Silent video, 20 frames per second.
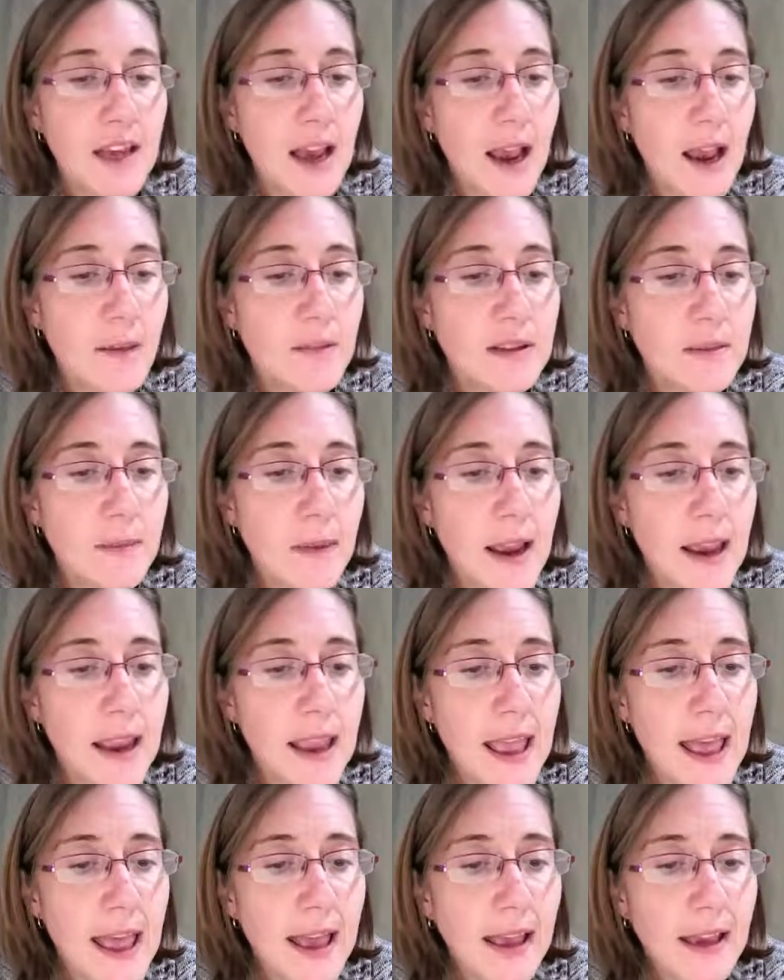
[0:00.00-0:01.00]
Times
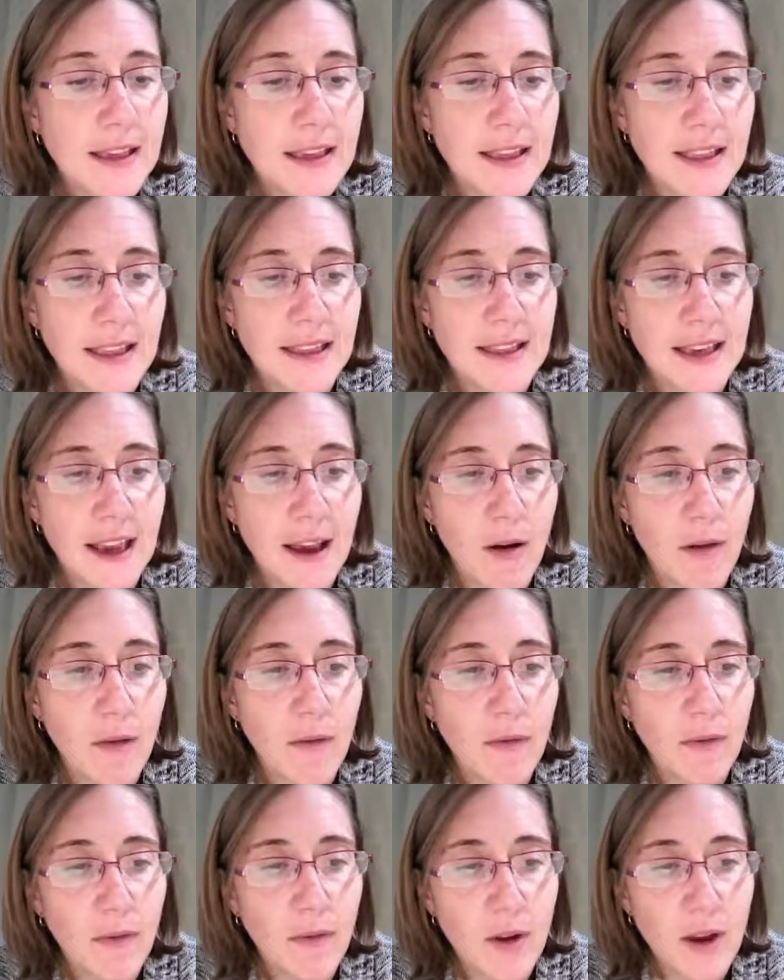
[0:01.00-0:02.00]
my x that's
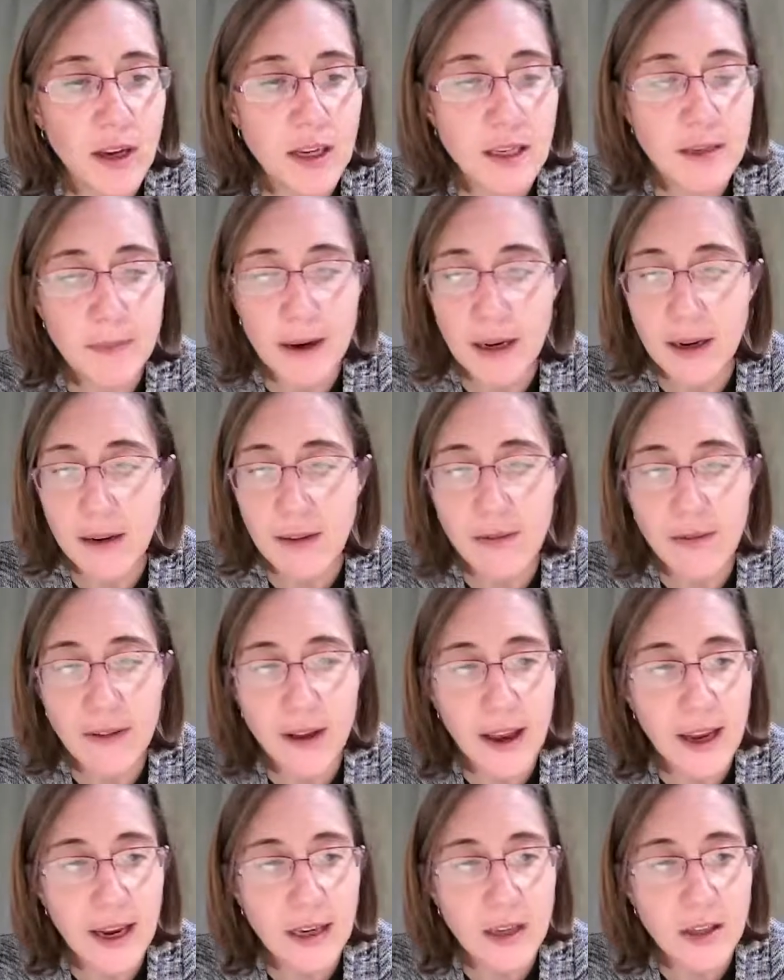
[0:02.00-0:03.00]
out front, my
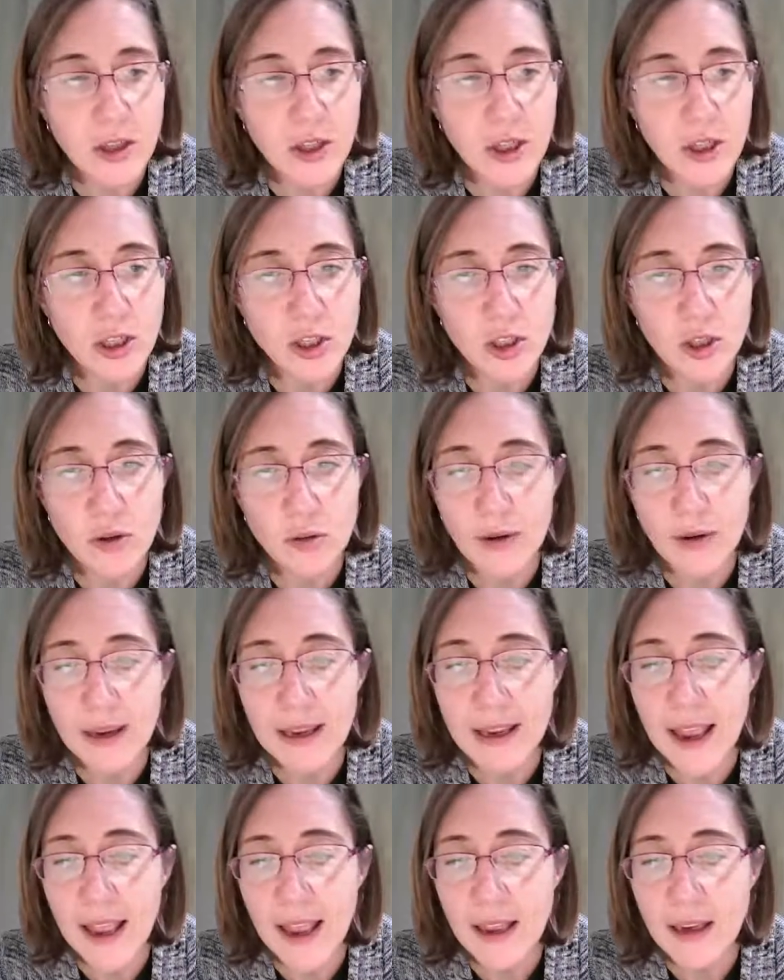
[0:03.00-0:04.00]
divisor, to
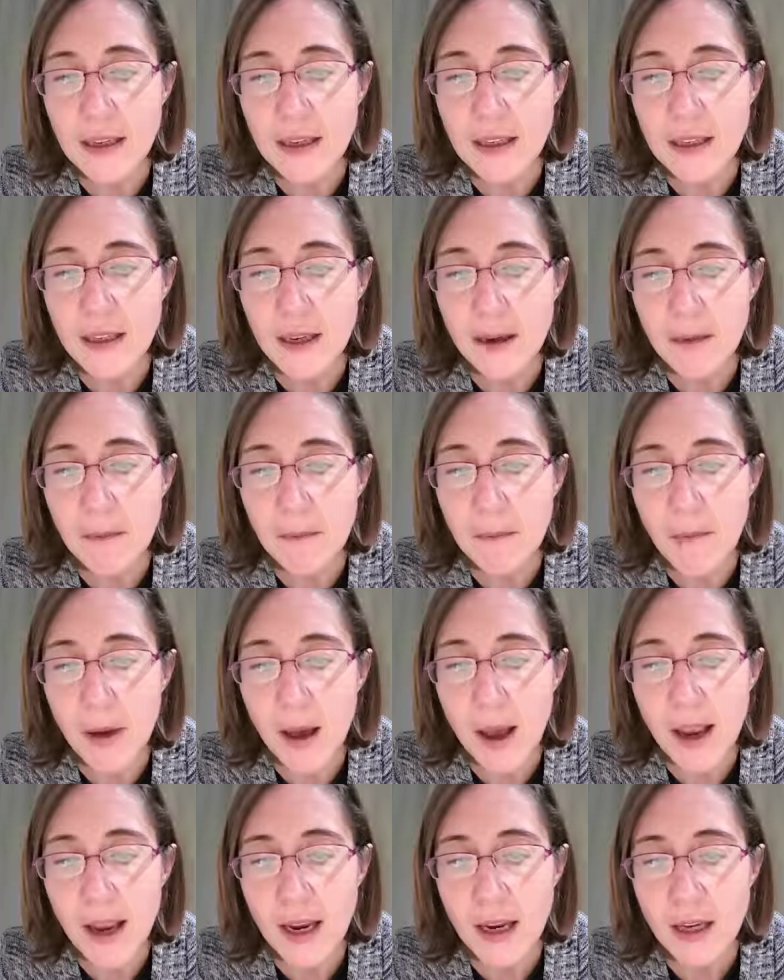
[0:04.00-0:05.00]
get
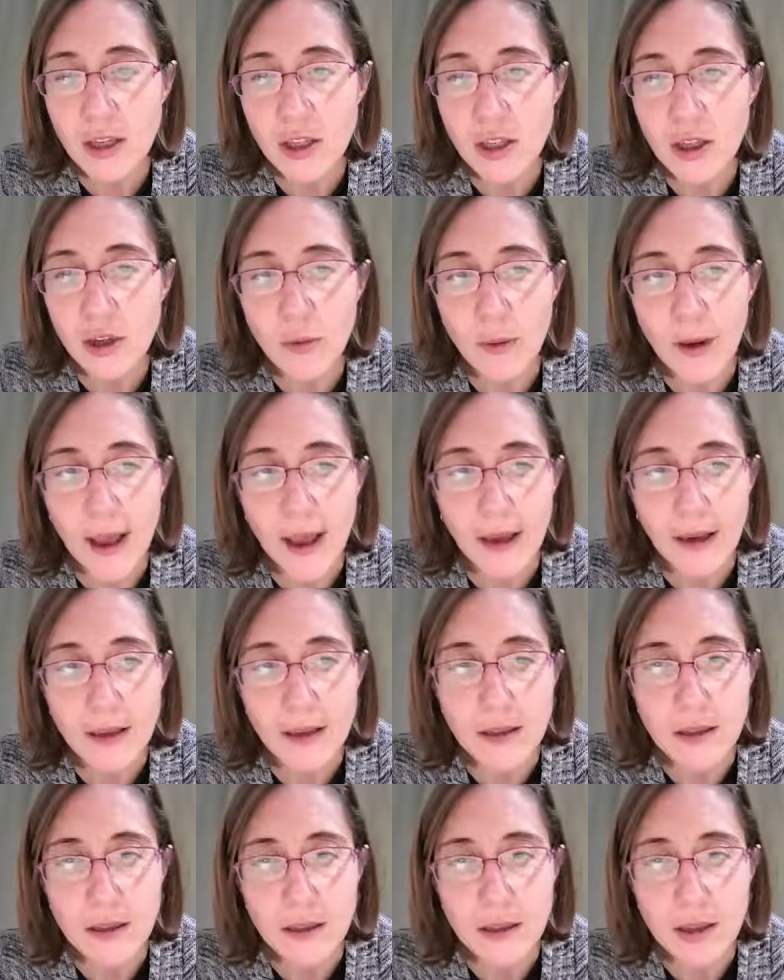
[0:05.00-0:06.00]
my
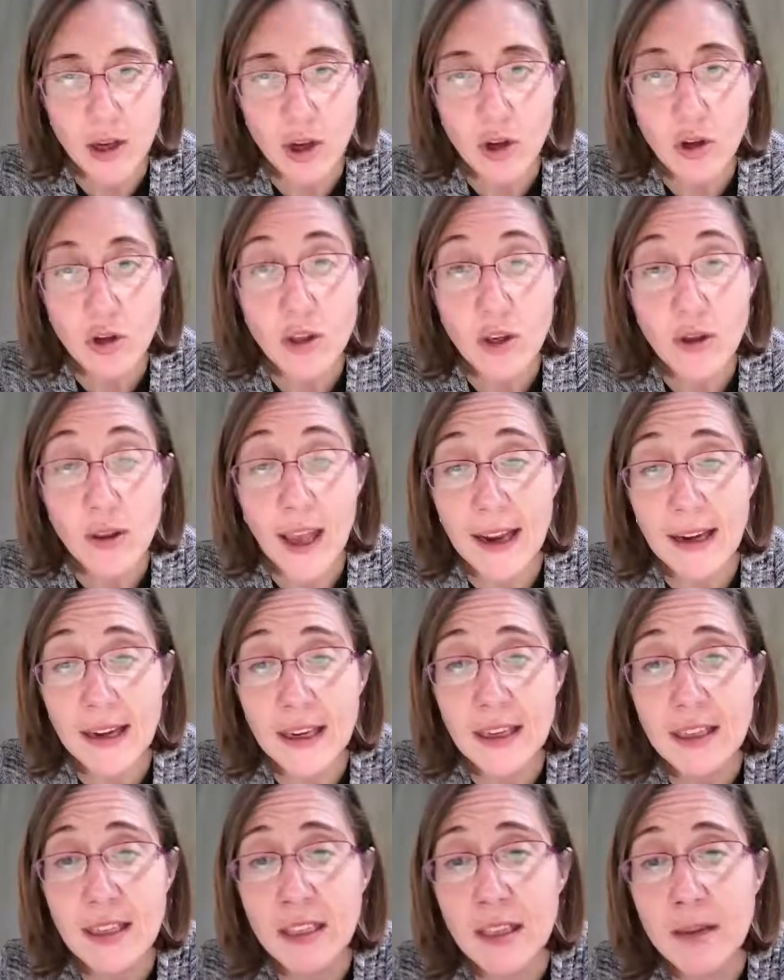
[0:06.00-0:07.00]
2x. So that
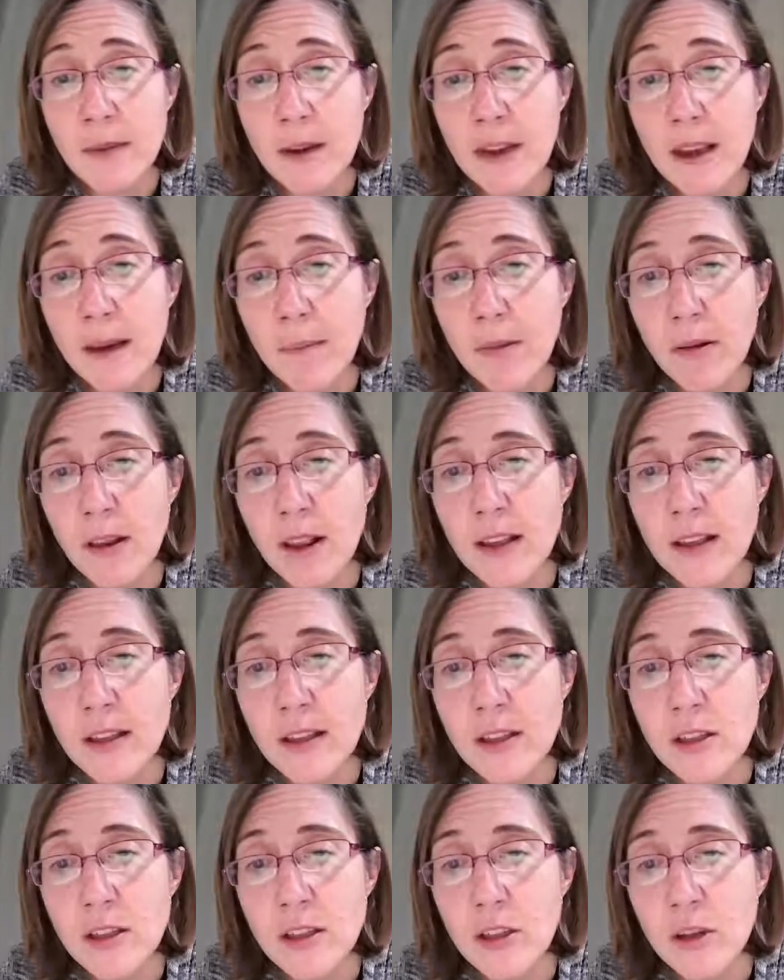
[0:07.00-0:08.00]
needs to be a
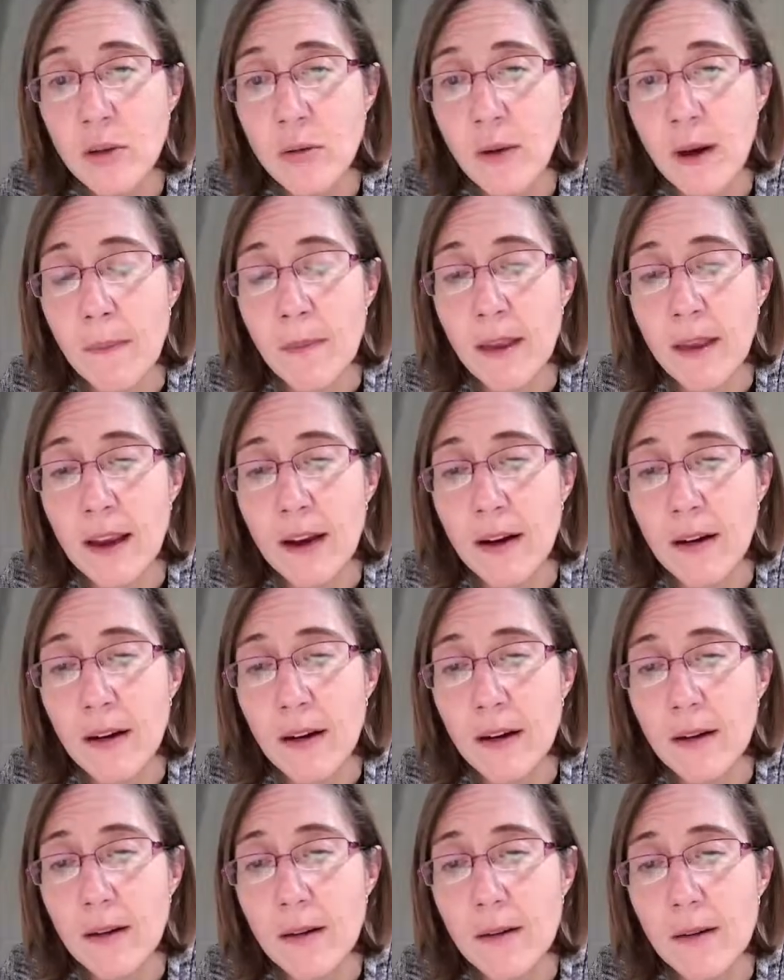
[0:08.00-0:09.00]
plus 2 up
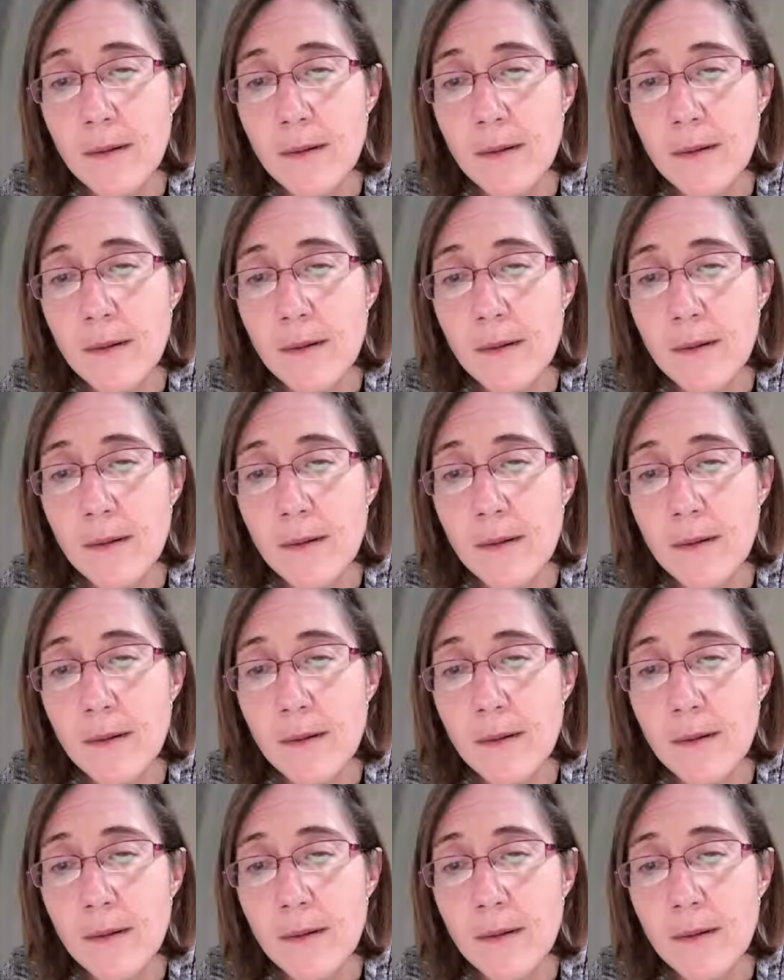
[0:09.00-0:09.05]
there.